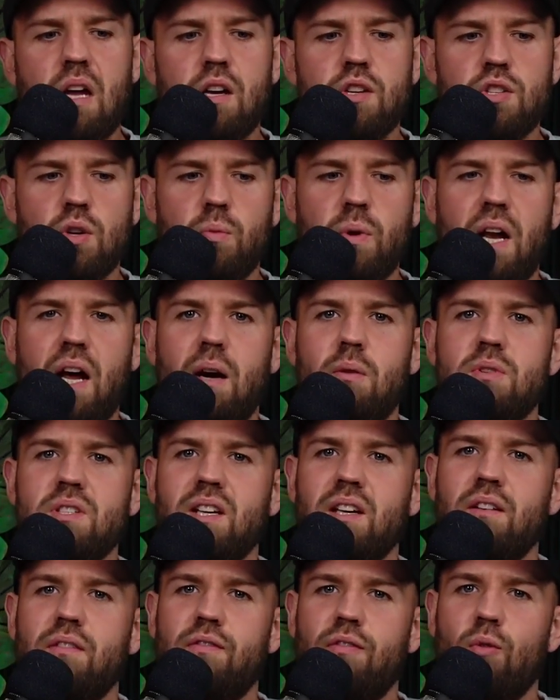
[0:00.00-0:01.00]
So when I was
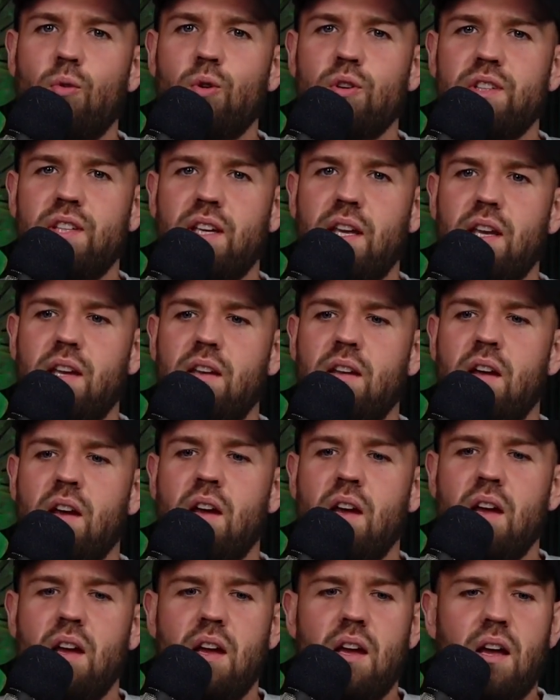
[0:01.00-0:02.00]
like fourteen,
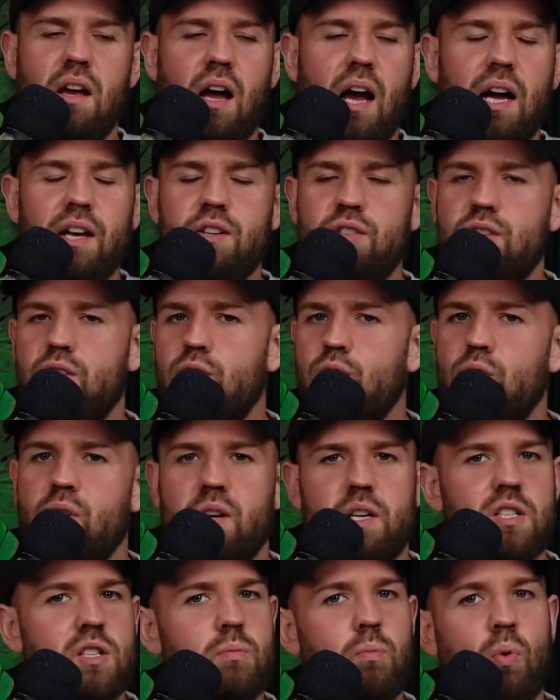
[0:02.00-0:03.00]
I used to do
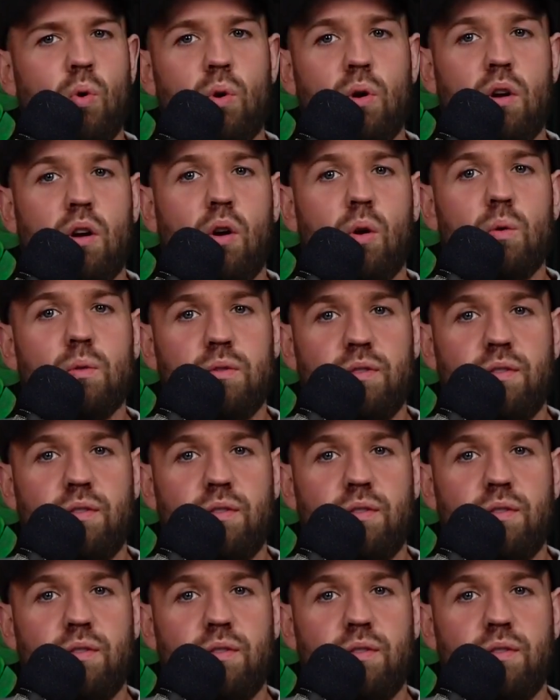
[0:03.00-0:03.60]
this sport called